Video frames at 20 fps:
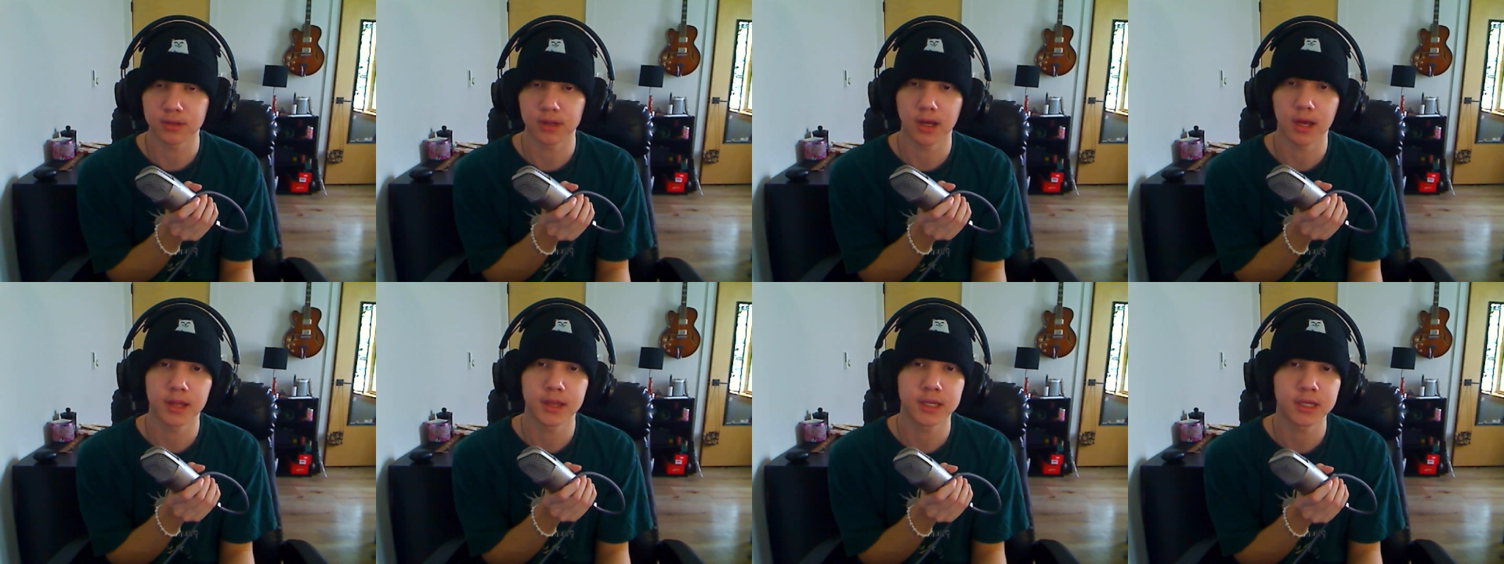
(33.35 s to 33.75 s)

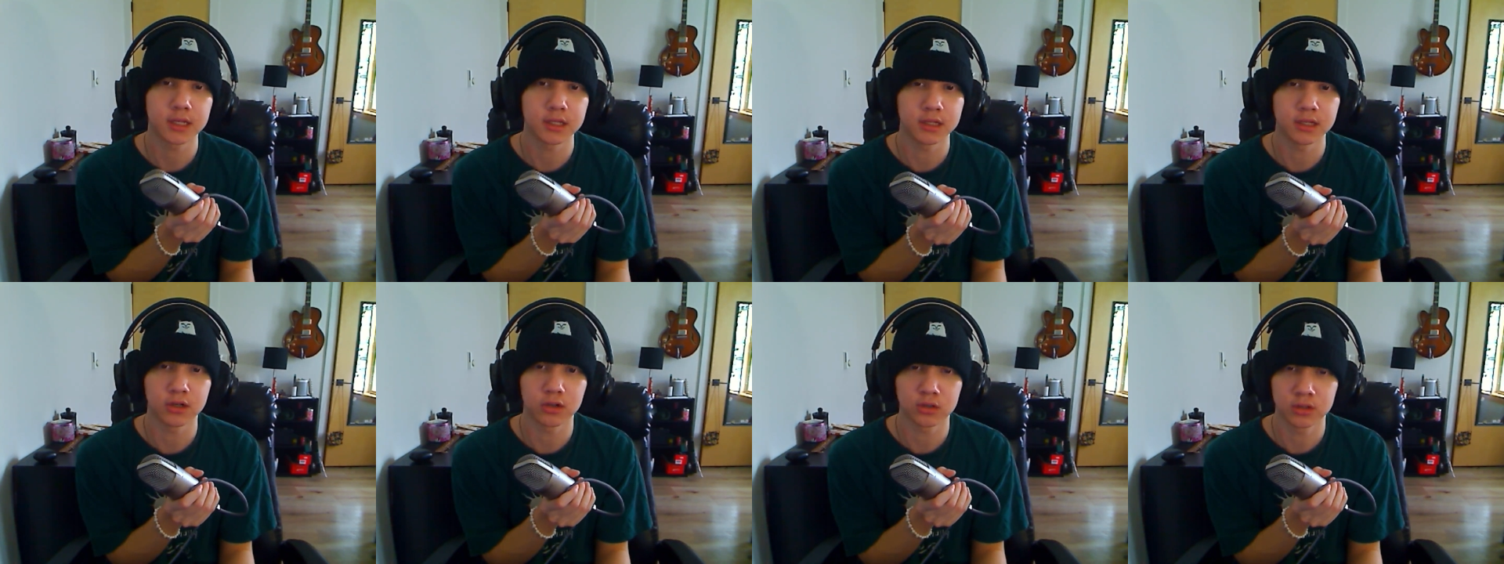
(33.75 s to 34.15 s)
I think in
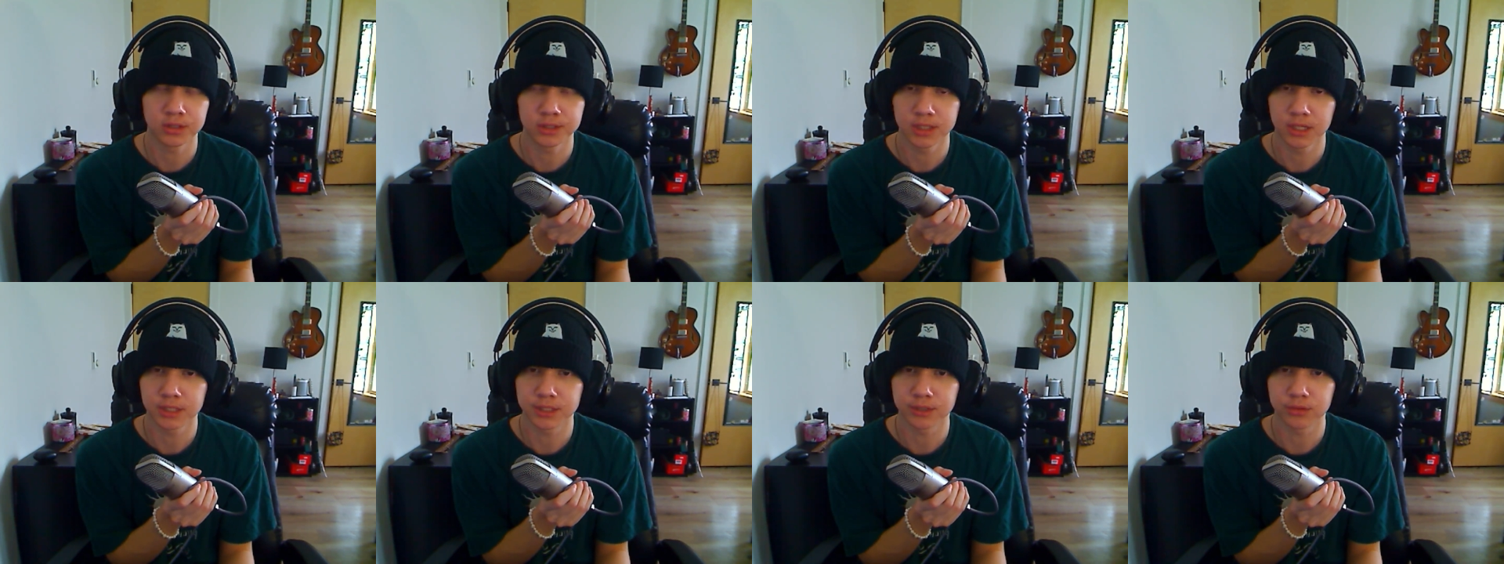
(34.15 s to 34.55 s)
the early
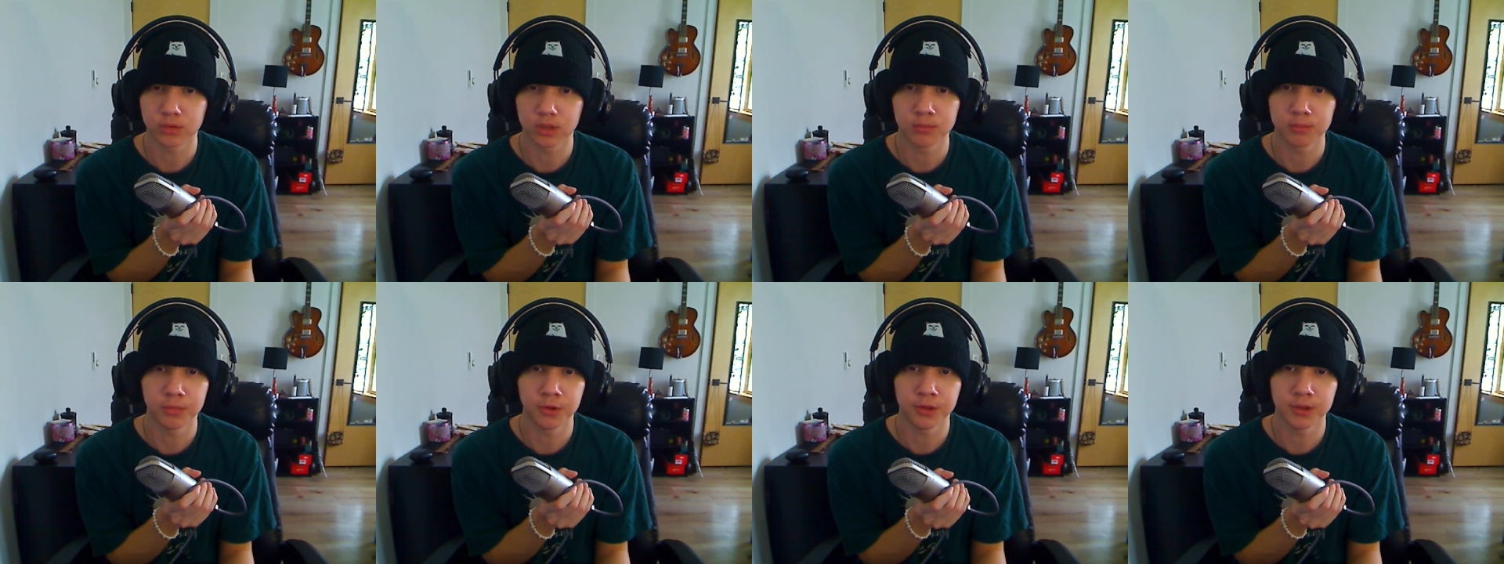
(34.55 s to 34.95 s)
days of
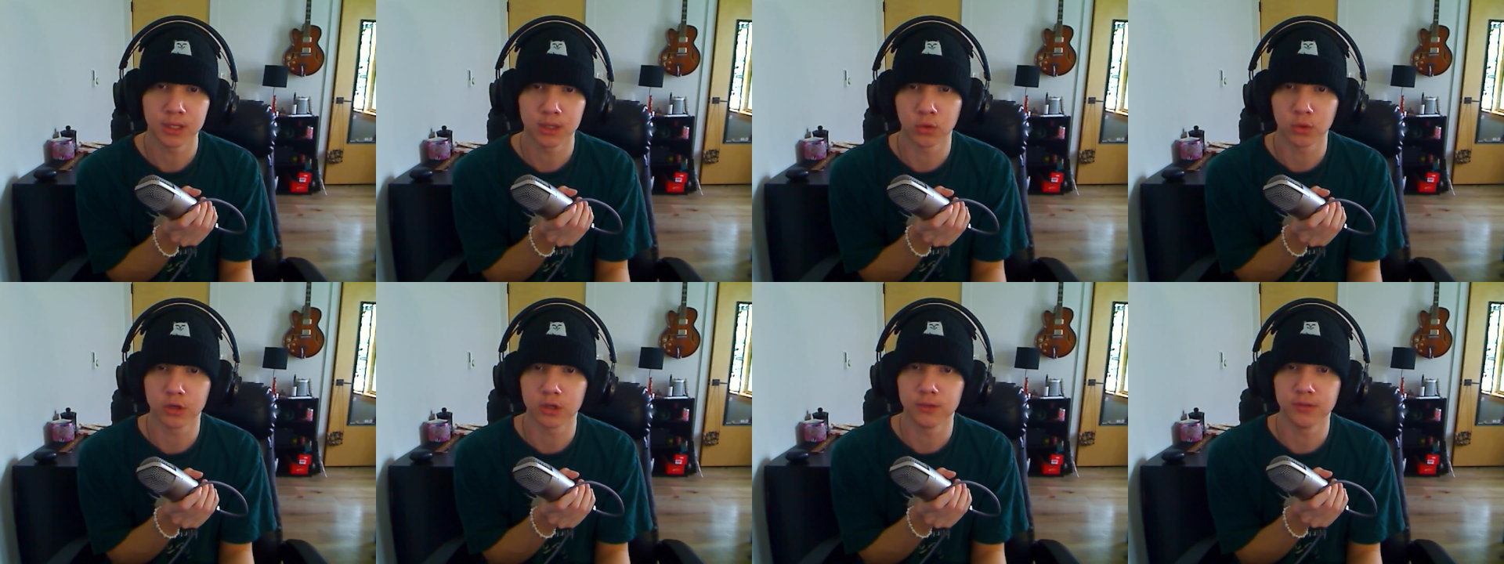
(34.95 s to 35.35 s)
Red Bull, they
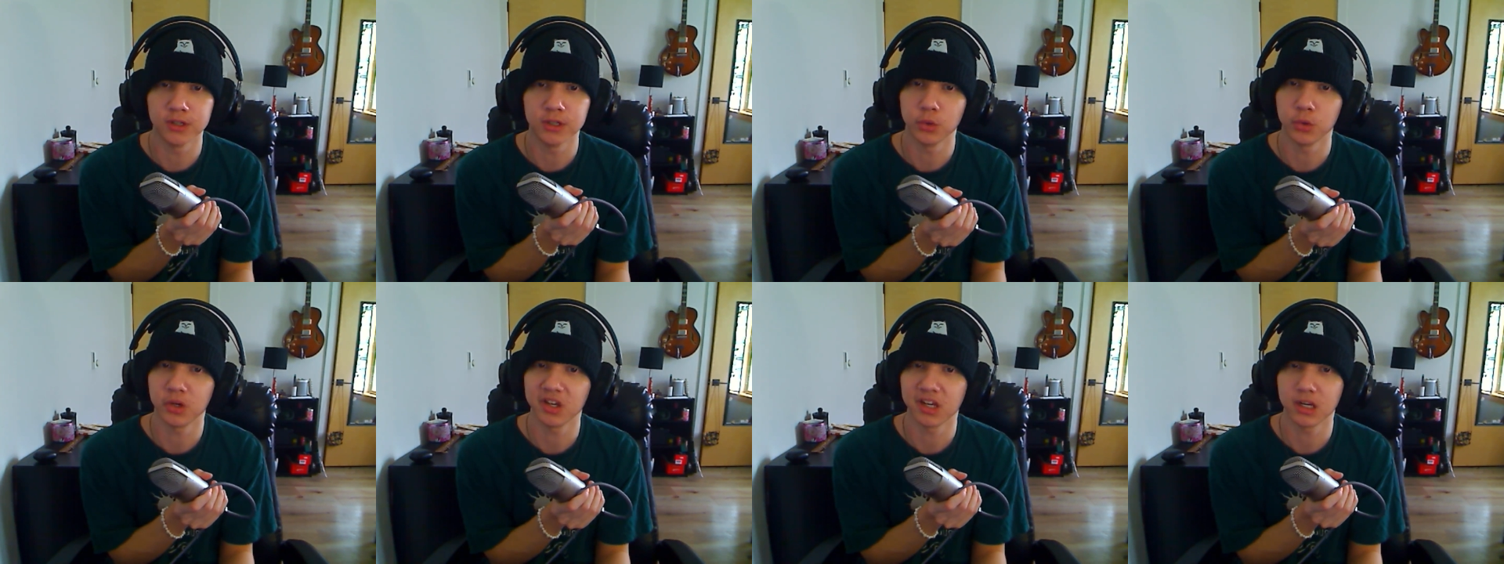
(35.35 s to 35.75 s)
weren't even
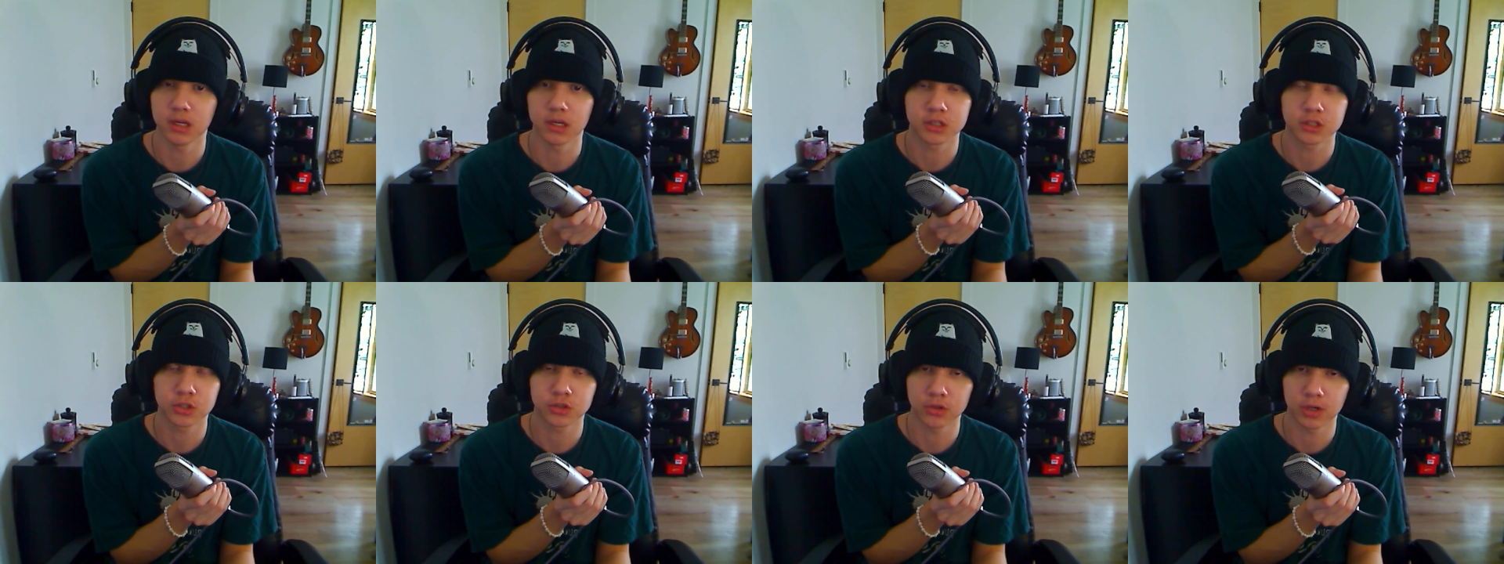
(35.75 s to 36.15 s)
doing any
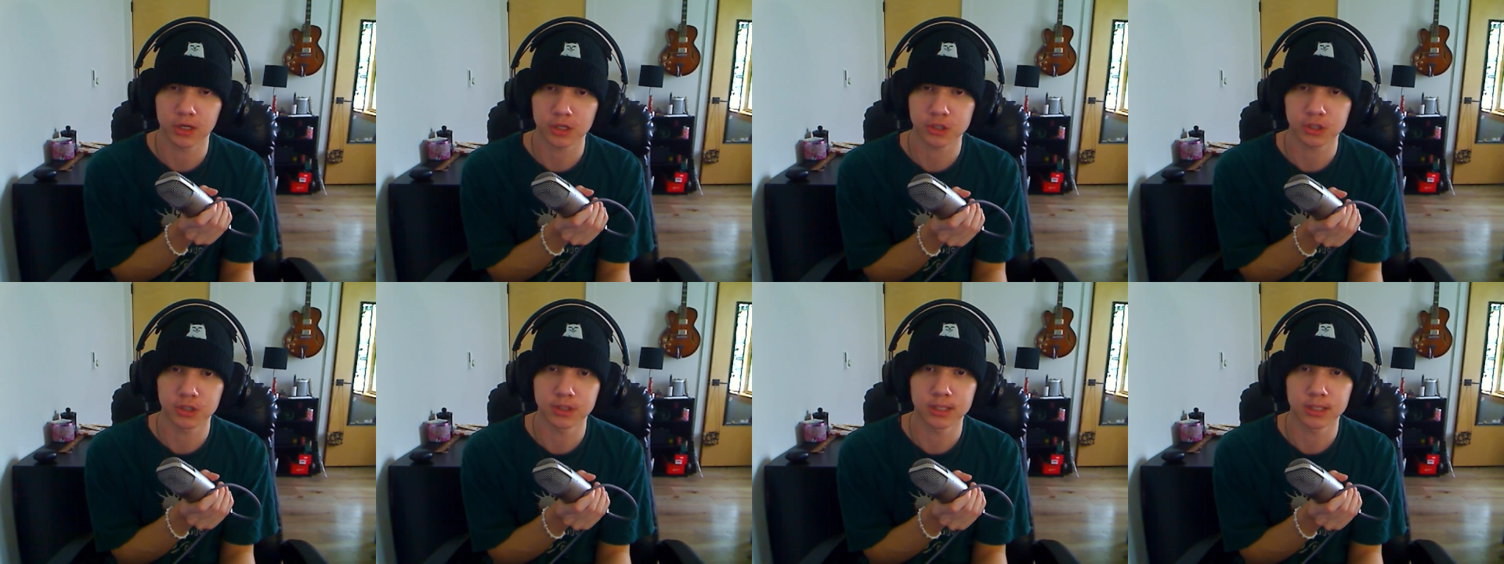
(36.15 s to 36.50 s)
extraction,